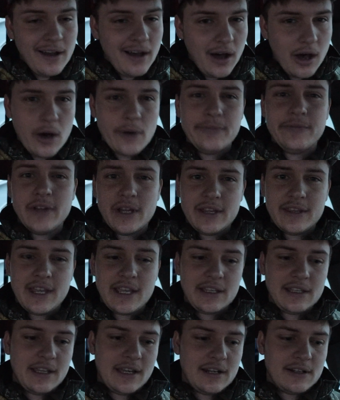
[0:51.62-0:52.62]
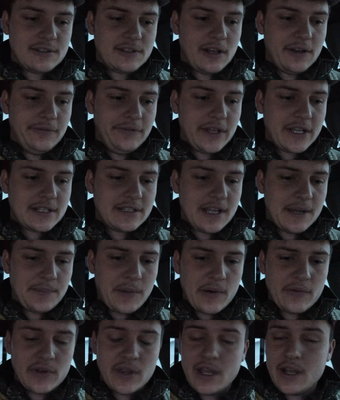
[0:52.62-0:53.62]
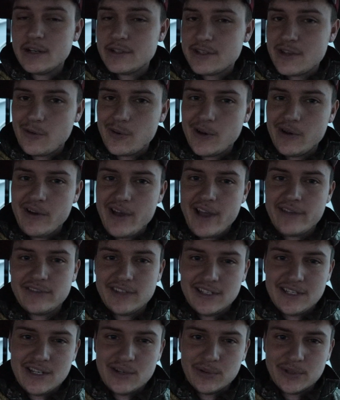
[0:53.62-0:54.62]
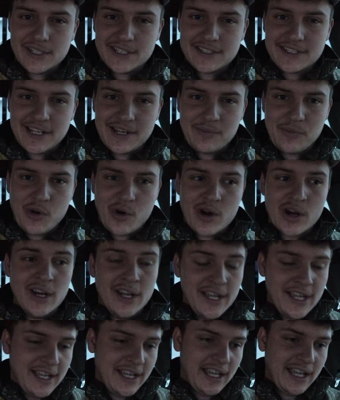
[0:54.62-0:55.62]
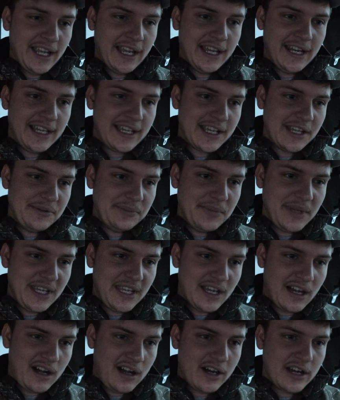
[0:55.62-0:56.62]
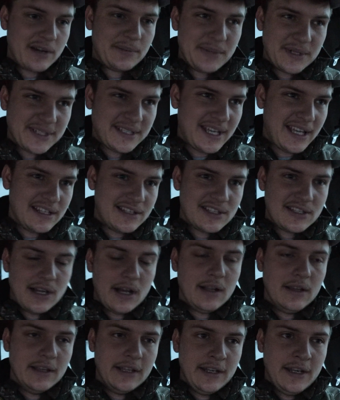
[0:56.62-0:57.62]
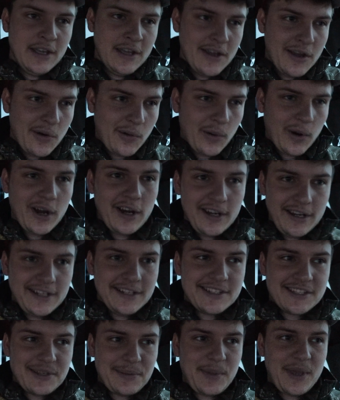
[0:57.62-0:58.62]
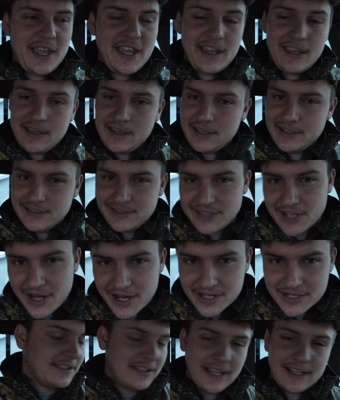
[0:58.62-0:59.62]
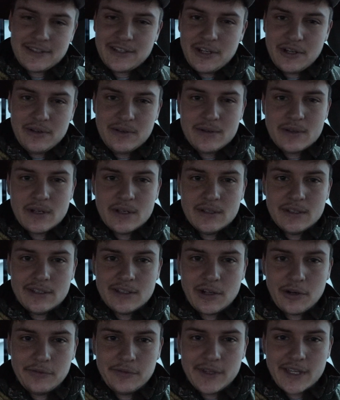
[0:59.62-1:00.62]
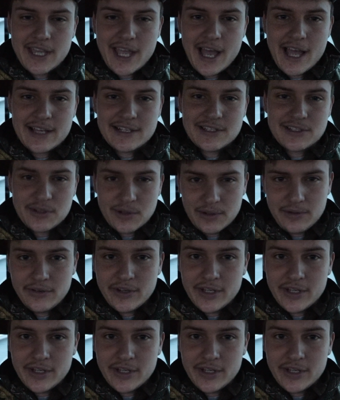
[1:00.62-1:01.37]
Hopefully they can get us all fixed up over there so we don't have to deal with this anymore, and it can be 100% solid where it needs to be and done. Stay tuned. Hopefully you guys enjoy the